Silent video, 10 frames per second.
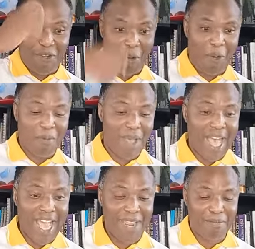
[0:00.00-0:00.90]
4.
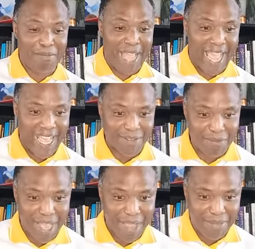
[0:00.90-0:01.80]
My bad,
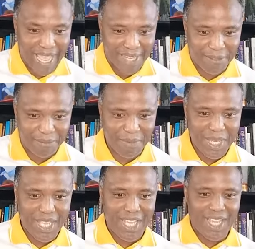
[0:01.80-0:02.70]
my bad.
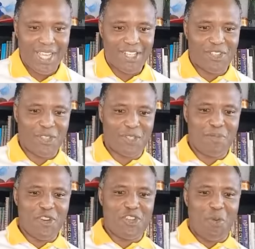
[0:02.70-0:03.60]
So the
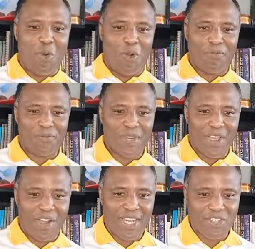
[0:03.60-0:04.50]
spiritual war.
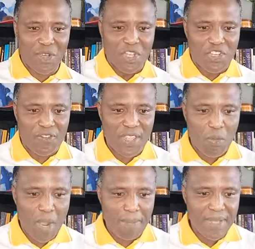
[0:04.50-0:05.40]
Okay, so so for the
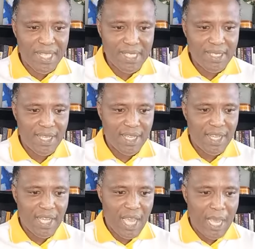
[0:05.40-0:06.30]
weapons,
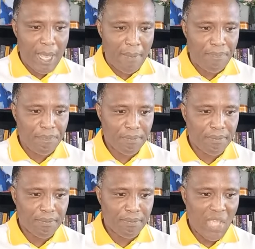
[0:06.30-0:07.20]
um,
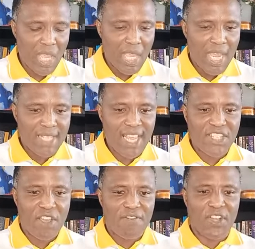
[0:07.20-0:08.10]
it
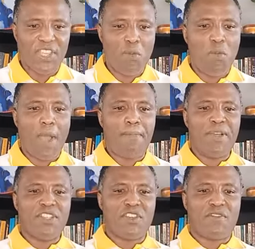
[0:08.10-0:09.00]
says, For the
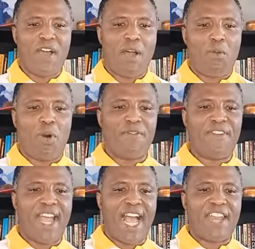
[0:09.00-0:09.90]
weapons of our
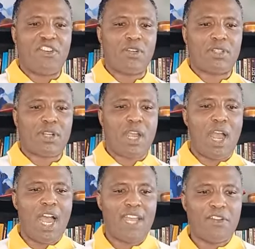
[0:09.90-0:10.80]
warfare are not
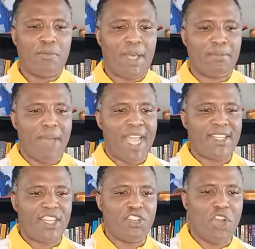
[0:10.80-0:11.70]
carnal, but
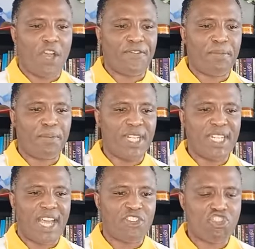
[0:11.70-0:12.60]
mighty in God for pulling
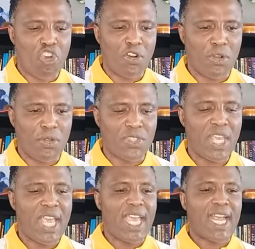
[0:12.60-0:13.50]
down strongholds,
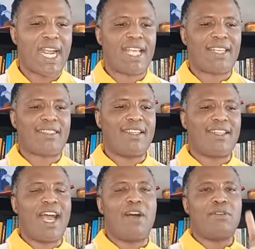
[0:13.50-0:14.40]
casting
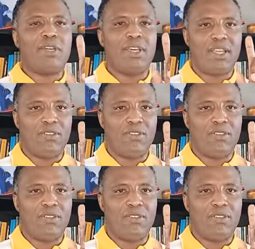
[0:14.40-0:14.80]
down,